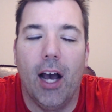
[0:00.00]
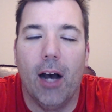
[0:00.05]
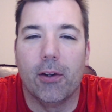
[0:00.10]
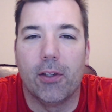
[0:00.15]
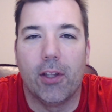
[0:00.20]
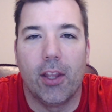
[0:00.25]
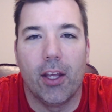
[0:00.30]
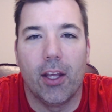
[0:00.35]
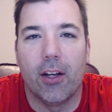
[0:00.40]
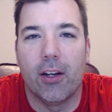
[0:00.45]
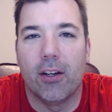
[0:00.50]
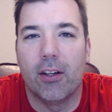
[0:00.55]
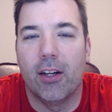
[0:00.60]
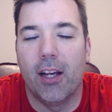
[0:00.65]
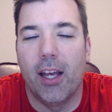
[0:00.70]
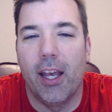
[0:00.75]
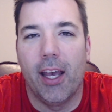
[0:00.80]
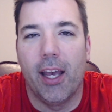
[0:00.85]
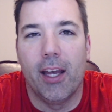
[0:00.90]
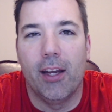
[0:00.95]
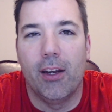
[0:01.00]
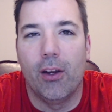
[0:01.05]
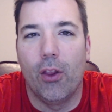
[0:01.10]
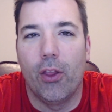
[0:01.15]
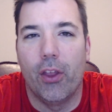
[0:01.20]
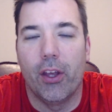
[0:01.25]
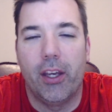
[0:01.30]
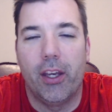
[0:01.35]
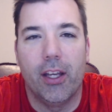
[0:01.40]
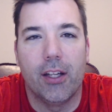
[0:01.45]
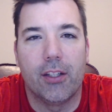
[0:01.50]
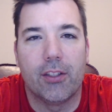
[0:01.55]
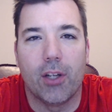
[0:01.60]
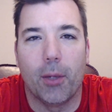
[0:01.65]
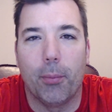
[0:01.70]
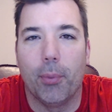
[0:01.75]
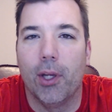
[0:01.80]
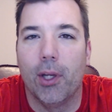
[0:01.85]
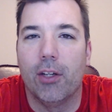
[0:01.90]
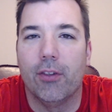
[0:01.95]
there, and the kits are
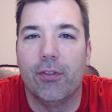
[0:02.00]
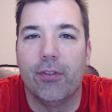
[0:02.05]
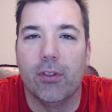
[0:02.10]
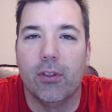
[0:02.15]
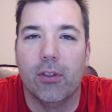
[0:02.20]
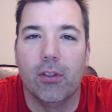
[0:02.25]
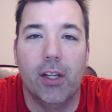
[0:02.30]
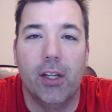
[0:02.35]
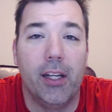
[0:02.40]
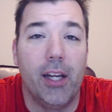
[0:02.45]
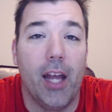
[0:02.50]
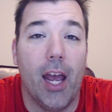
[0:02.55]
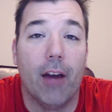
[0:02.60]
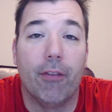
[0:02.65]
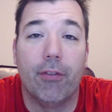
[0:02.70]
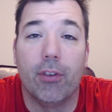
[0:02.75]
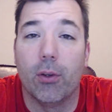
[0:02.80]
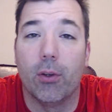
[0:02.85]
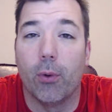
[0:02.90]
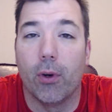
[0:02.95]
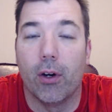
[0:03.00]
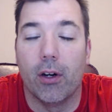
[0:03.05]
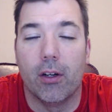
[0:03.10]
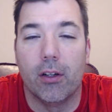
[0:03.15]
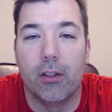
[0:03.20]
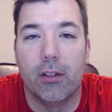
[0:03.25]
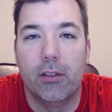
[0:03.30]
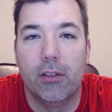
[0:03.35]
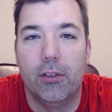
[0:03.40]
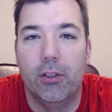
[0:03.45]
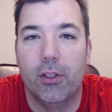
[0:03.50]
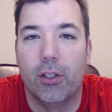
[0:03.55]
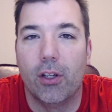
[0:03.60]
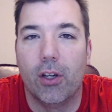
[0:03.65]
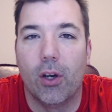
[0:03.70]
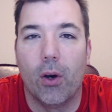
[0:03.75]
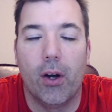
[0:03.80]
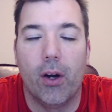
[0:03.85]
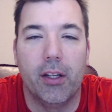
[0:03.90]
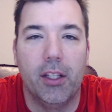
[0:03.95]
plentiful and everywhere. You can
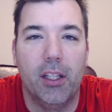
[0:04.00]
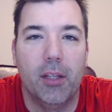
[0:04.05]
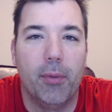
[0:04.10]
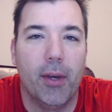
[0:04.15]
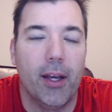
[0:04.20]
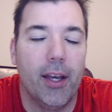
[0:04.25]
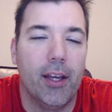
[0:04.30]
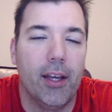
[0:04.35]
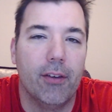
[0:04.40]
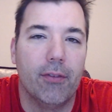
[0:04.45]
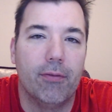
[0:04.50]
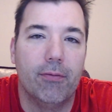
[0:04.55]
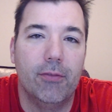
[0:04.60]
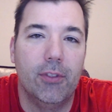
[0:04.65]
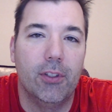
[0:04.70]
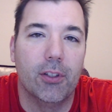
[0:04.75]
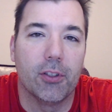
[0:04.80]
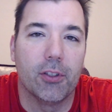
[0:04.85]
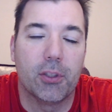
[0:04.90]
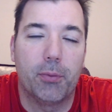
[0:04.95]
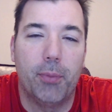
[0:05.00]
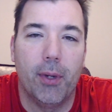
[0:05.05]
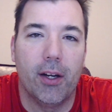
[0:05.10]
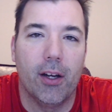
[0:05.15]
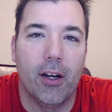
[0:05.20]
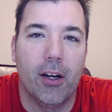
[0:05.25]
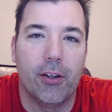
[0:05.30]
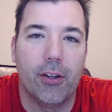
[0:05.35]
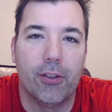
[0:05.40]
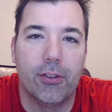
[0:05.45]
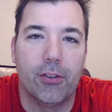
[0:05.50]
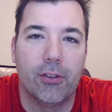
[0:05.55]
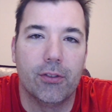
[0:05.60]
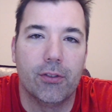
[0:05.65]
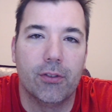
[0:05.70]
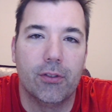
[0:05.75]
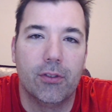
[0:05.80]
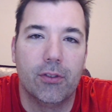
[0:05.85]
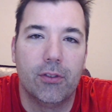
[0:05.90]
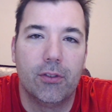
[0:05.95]
go on eBay, spend
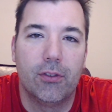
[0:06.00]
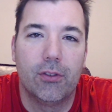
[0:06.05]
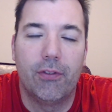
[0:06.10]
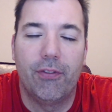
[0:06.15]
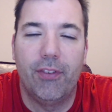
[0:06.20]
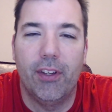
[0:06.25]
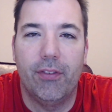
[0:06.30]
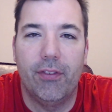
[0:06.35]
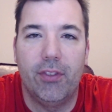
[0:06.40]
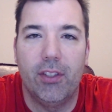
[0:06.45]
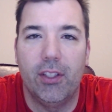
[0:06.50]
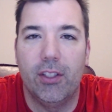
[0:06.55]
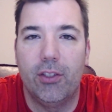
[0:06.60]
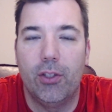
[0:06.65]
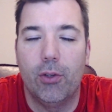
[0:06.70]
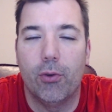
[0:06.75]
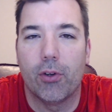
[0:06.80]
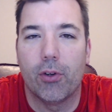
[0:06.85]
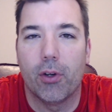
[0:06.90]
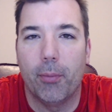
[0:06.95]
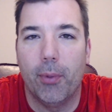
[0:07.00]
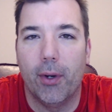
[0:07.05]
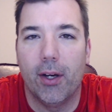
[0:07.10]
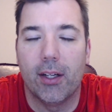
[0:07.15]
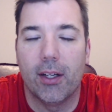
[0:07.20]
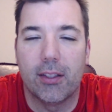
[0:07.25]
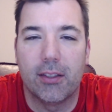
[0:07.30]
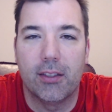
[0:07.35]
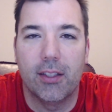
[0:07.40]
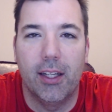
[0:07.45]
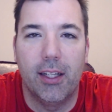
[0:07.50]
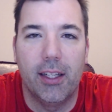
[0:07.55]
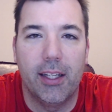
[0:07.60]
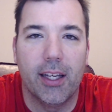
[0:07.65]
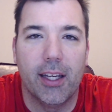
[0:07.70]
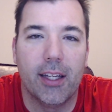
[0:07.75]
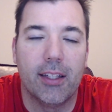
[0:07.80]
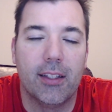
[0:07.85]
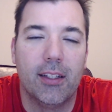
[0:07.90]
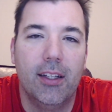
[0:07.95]
$150, $200 and
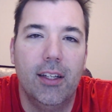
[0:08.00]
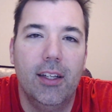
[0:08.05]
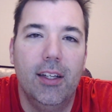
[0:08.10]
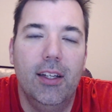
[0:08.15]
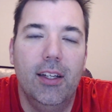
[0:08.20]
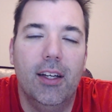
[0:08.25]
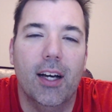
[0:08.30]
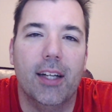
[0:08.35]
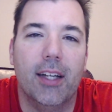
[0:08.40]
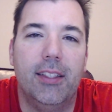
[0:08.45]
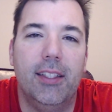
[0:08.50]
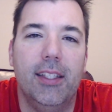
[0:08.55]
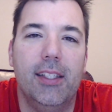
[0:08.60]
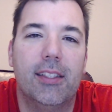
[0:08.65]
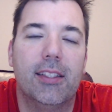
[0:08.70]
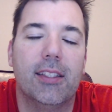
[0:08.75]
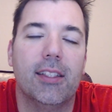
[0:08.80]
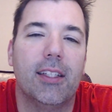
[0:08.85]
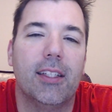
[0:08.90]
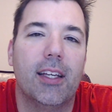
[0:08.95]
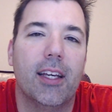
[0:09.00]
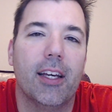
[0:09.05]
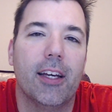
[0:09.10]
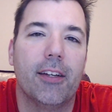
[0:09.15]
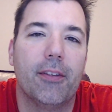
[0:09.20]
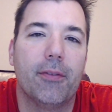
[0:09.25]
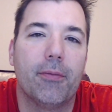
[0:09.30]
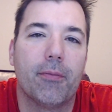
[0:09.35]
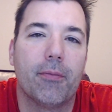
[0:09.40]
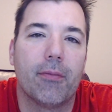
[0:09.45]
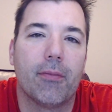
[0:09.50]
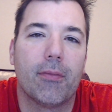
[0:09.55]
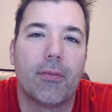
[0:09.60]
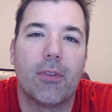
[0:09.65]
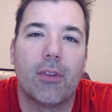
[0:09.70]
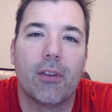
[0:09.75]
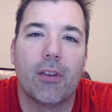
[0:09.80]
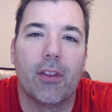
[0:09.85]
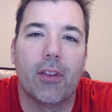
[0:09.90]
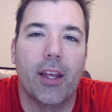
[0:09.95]
get a decent kit
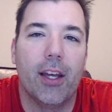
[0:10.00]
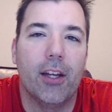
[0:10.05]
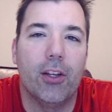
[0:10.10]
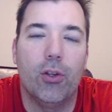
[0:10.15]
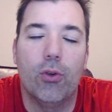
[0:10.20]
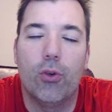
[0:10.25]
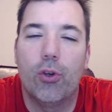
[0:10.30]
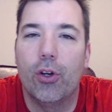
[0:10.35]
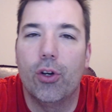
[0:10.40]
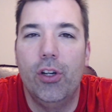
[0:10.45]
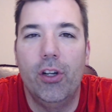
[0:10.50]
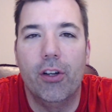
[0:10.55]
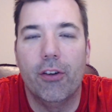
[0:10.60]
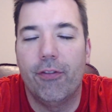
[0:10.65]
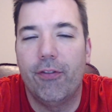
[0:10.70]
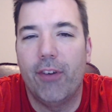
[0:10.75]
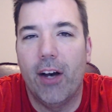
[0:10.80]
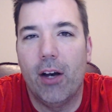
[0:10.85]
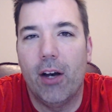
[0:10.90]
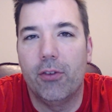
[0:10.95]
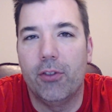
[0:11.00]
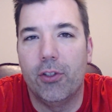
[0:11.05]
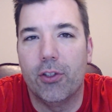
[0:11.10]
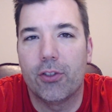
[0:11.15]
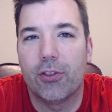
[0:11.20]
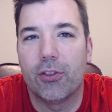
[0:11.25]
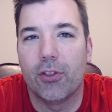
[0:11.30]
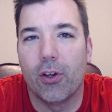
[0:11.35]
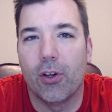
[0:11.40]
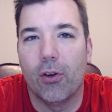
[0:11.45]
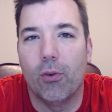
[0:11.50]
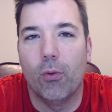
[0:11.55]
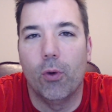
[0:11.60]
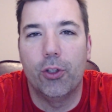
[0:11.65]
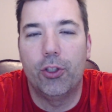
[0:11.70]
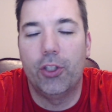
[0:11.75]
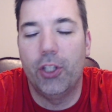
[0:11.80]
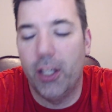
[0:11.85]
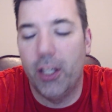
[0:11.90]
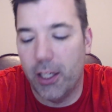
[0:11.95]
that you couldn't have found years ago.
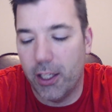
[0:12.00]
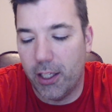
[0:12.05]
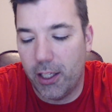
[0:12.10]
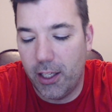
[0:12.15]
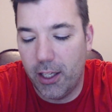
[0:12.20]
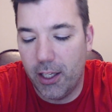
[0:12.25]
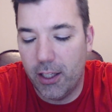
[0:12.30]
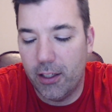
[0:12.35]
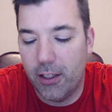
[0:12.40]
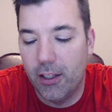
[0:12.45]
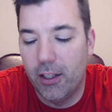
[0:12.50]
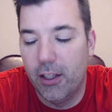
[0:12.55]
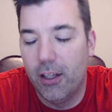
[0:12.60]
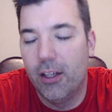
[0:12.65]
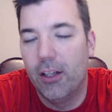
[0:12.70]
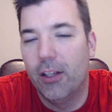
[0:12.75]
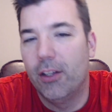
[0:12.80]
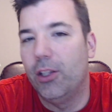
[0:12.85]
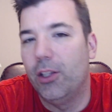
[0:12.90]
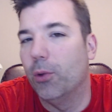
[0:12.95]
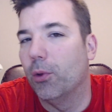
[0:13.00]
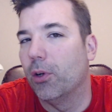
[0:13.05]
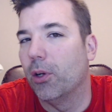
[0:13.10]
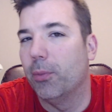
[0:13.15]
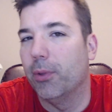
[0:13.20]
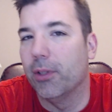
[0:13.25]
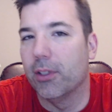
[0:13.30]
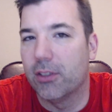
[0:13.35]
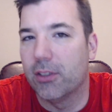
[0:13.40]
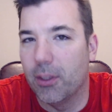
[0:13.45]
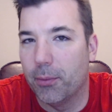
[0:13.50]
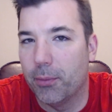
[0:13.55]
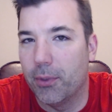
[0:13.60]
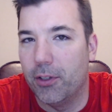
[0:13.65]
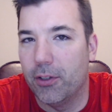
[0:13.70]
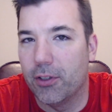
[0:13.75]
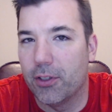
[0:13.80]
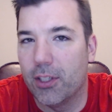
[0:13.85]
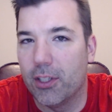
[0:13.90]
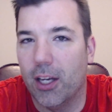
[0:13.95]
Once you get a kit, you want to build something
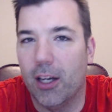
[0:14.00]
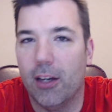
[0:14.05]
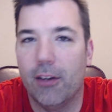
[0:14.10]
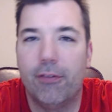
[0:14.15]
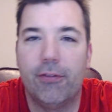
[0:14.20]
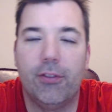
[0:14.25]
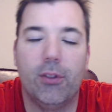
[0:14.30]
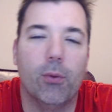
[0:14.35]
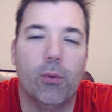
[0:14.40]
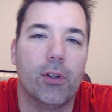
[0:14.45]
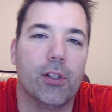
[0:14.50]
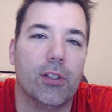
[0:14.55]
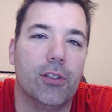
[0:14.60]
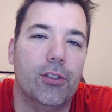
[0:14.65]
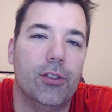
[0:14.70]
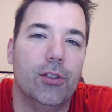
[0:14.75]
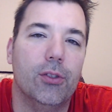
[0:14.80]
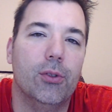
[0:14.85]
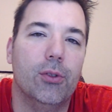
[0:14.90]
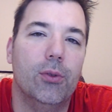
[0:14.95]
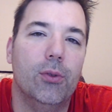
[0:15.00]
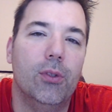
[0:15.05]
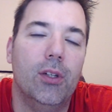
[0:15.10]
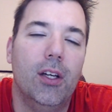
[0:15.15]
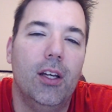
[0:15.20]
yourself, you want to do